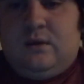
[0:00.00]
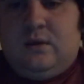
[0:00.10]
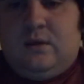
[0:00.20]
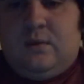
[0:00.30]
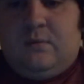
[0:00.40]

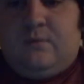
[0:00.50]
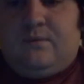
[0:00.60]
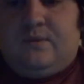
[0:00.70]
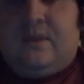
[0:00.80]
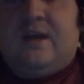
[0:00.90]
game.
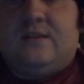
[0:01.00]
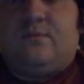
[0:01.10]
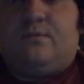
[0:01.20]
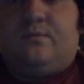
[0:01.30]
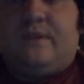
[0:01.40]
That's
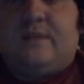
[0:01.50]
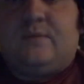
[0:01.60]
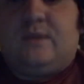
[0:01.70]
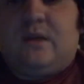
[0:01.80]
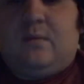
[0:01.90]
what the
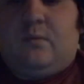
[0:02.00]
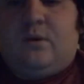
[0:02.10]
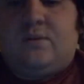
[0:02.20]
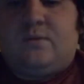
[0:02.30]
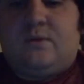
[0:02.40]
Game&watch
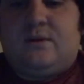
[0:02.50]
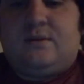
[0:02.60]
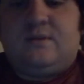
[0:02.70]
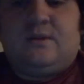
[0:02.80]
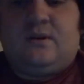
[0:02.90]
was.
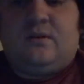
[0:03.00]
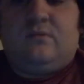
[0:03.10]
So